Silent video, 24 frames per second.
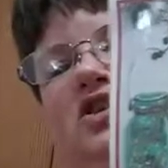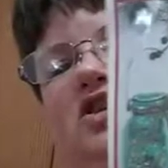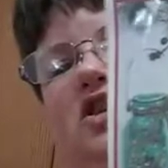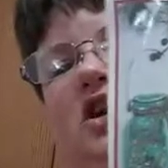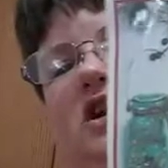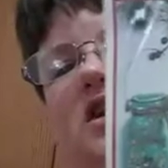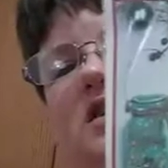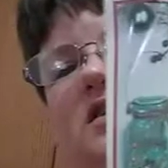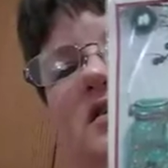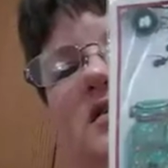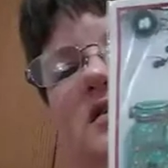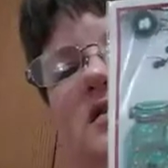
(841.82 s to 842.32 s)

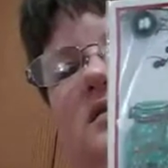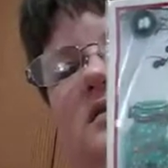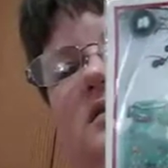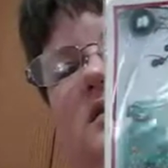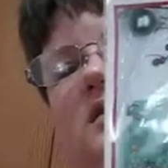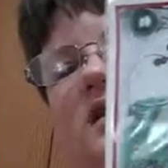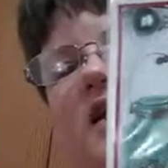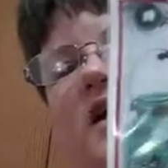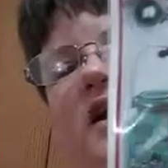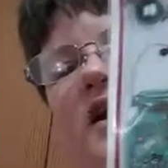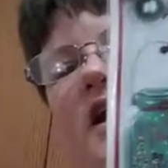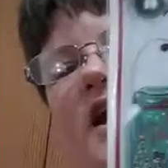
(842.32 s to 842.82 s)
jars.
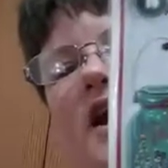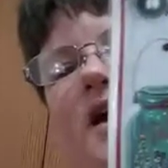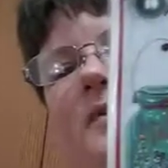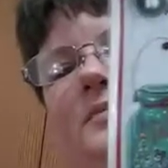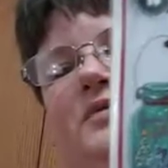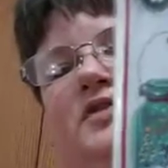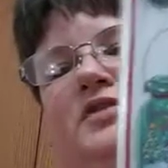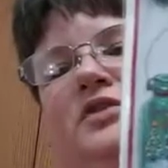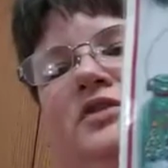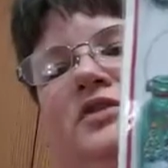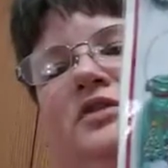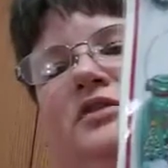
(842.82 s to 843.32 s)
I
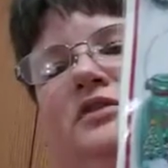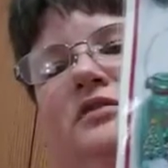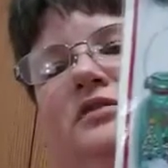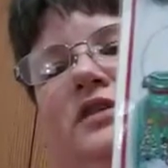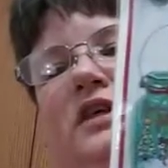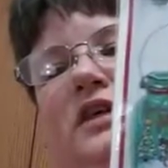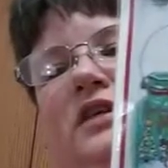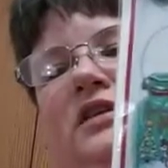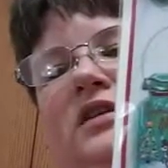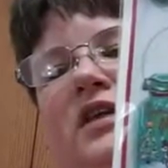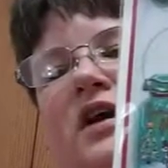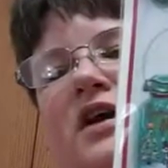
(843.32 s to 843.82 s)

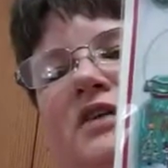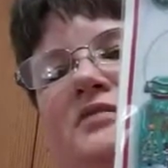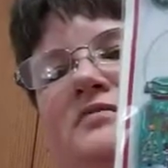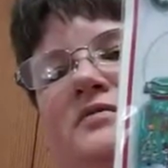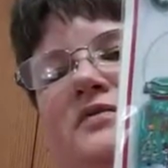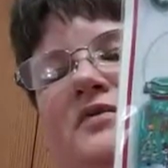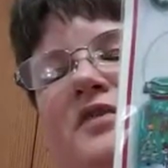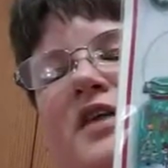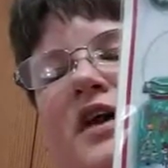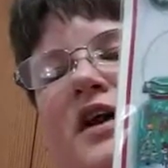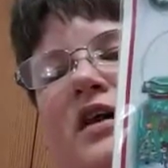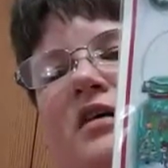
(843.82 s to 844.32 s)
absolutely
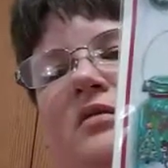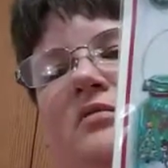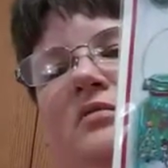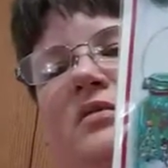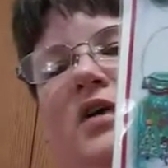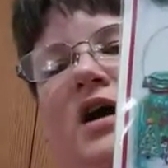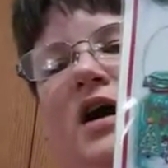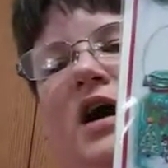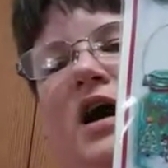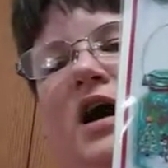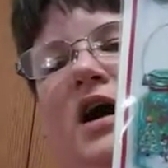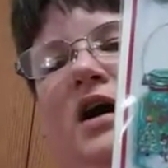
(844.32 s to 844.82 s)
love
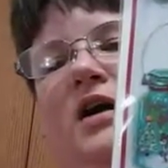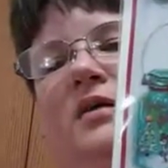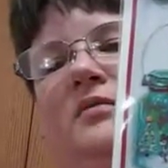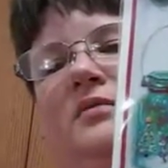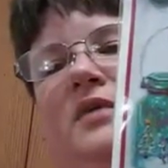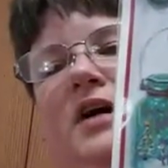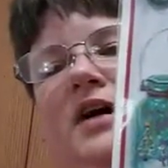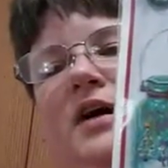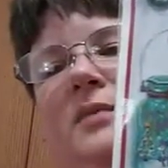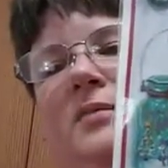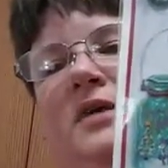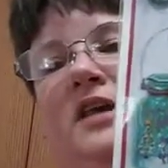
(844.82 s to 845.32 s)
them. Um,
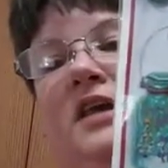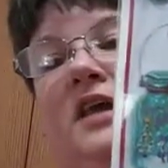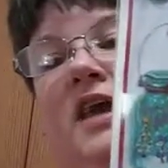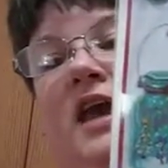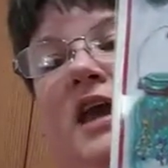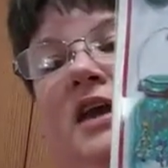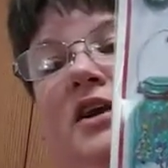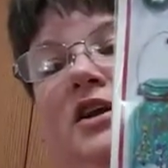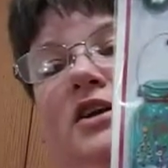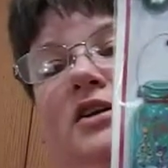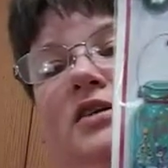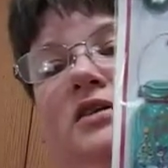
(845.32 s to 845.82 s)
I'm a
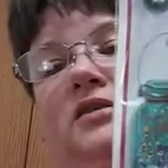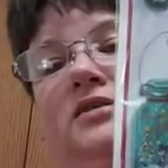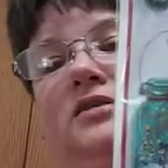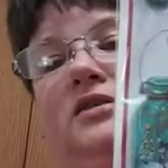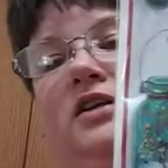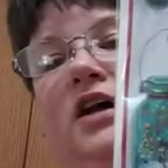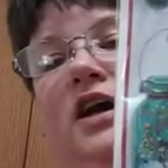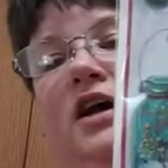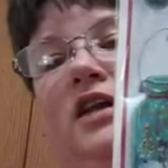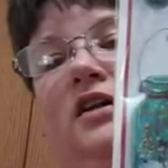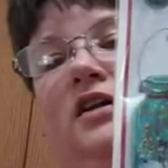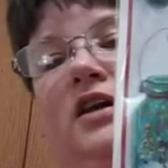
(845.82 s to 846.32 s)
canner.
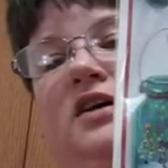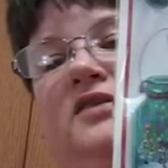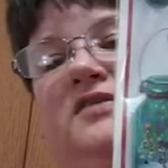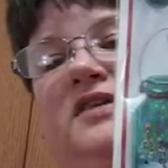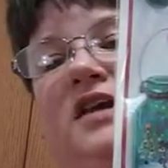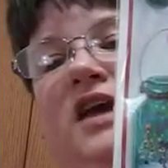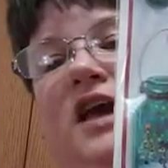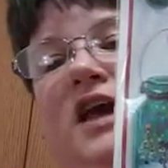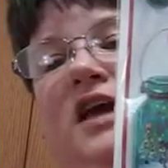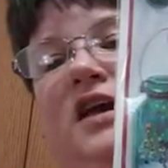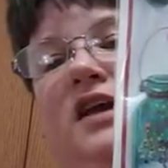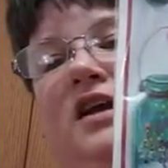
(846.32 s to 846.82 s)
I love
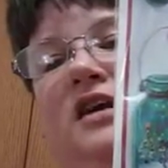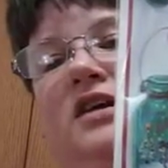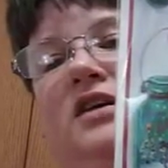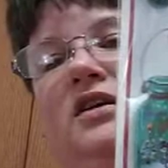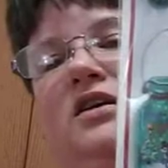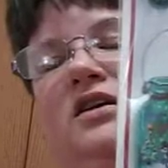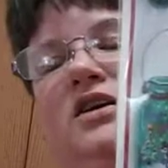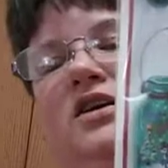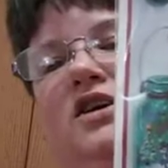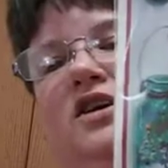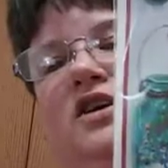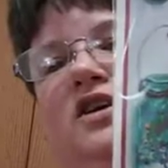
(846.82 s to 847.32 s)
canning.
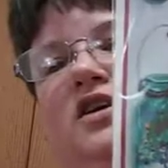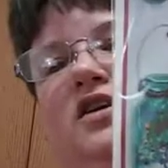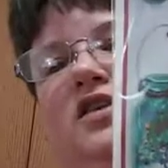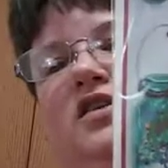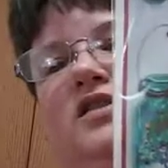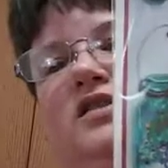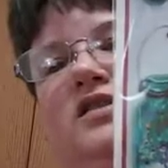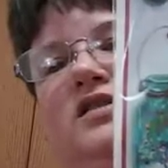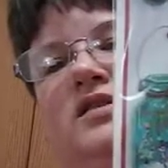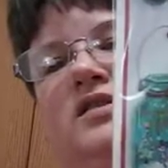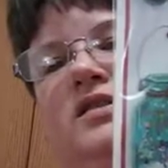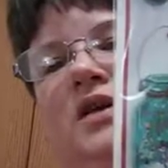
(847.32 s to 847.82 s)

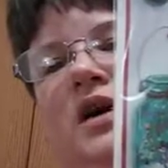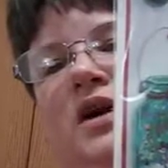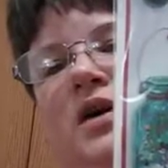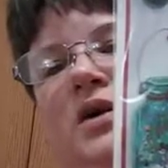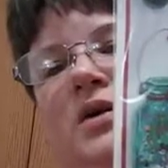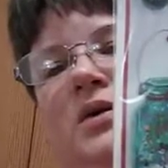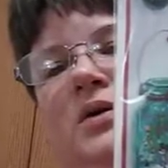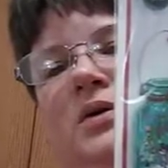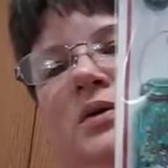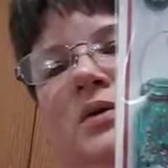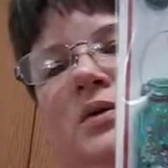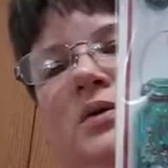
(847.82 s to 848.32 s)

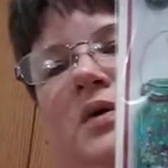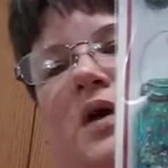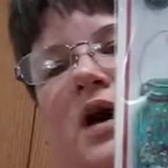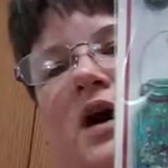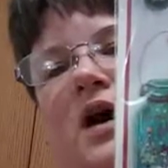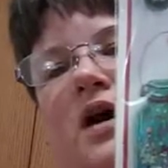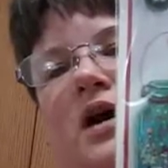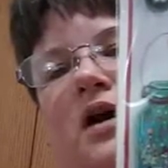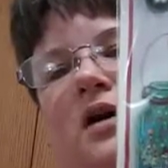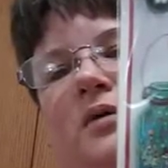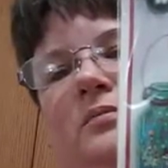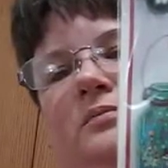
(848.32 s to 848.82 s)
So,
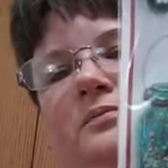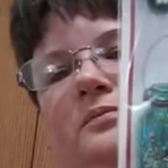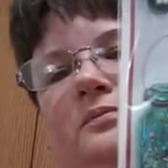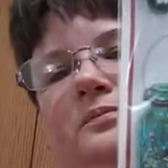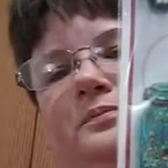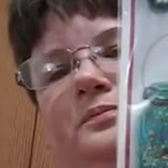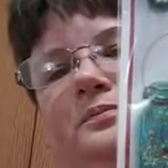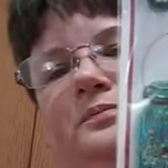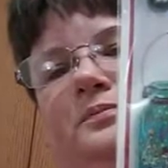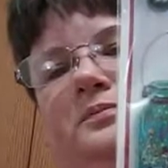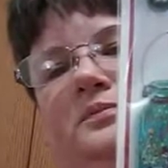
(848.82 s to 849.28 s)
um,